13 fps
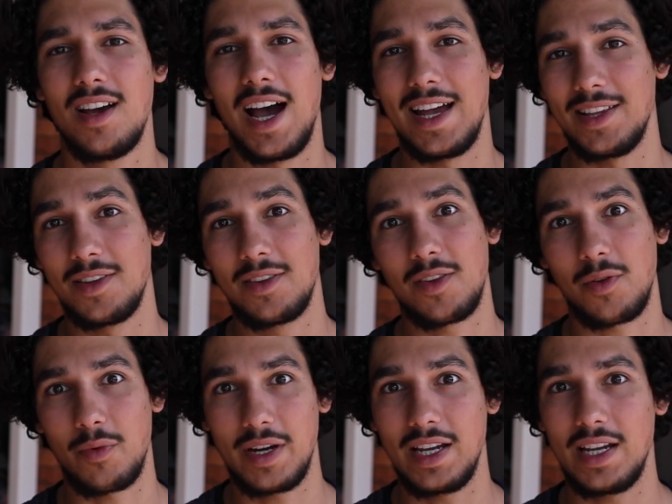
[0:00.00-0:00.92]
I had
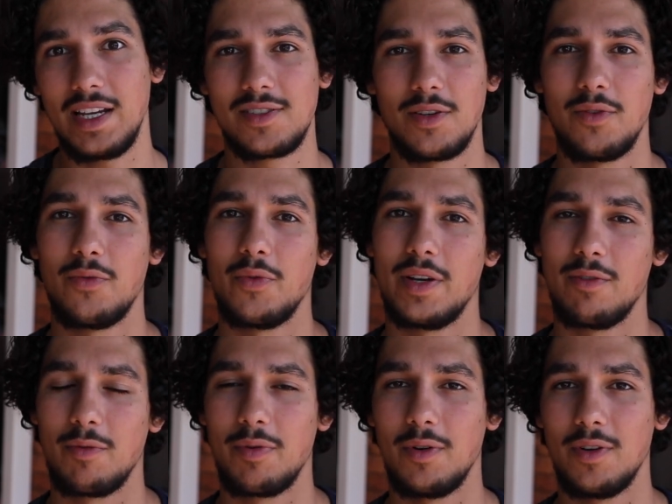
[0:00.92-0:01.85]
3 sort of written
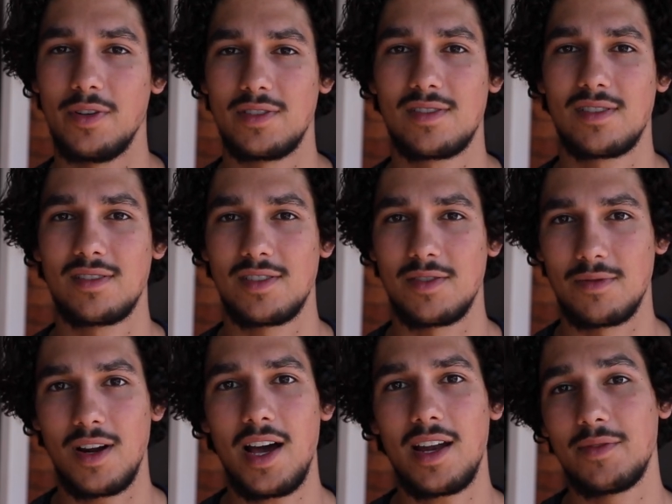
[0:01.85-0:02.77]
reports to
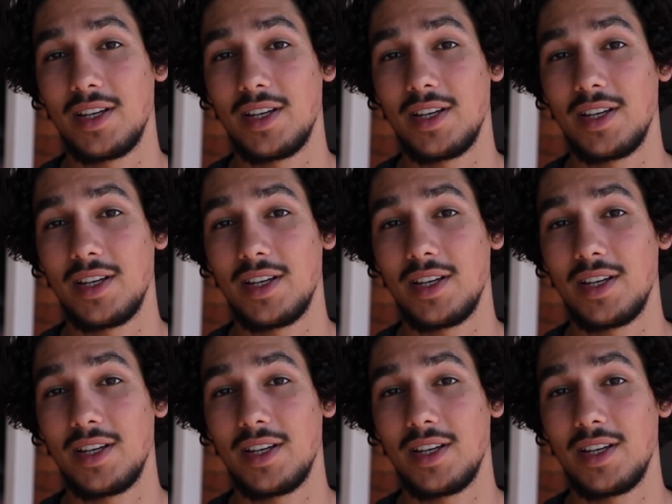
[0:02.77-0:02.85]
write.